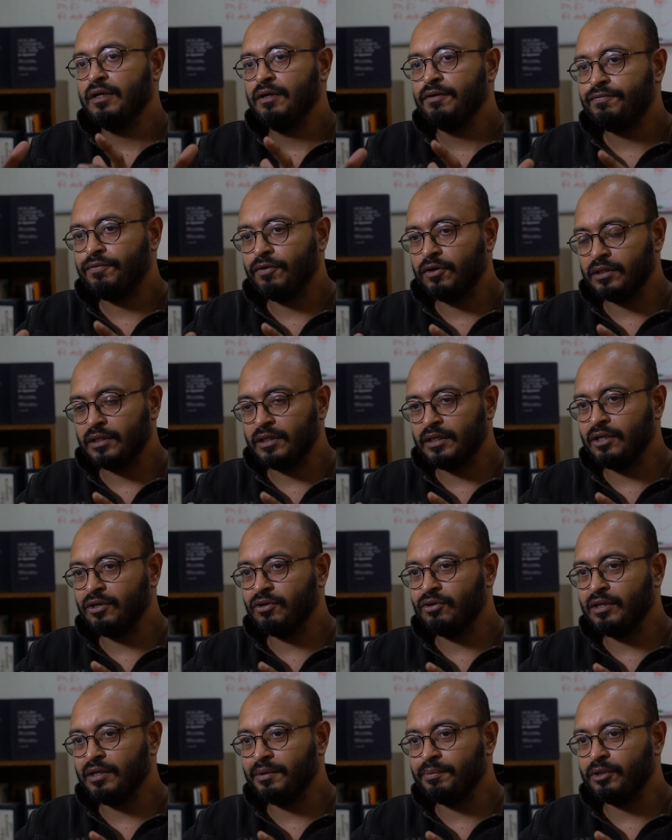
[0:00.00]
for the
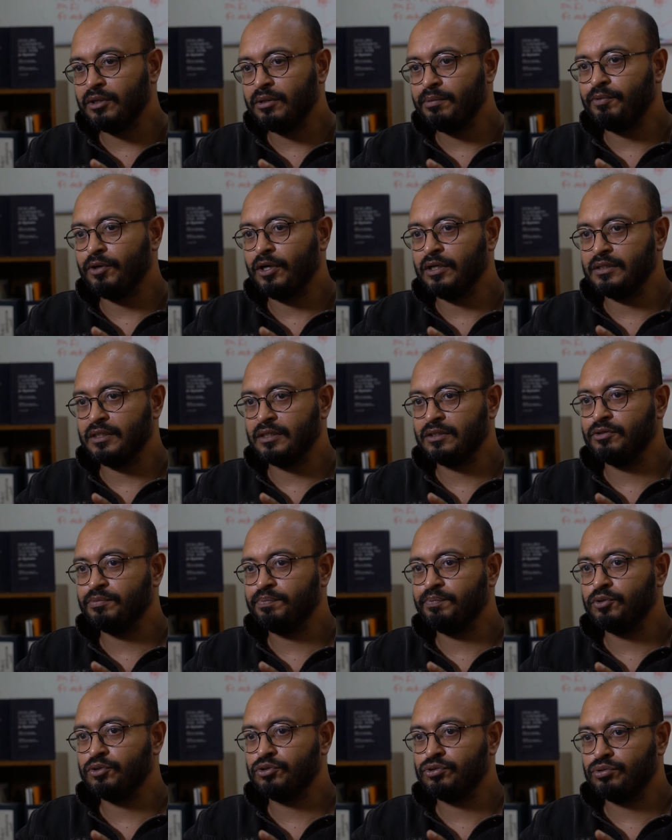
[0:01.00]
neoliberal project to
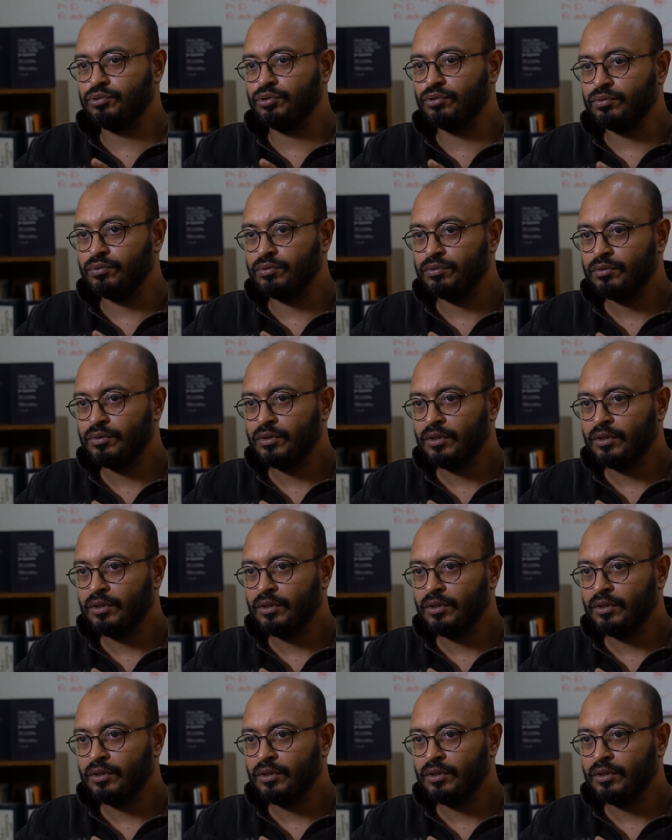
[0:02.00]
push through.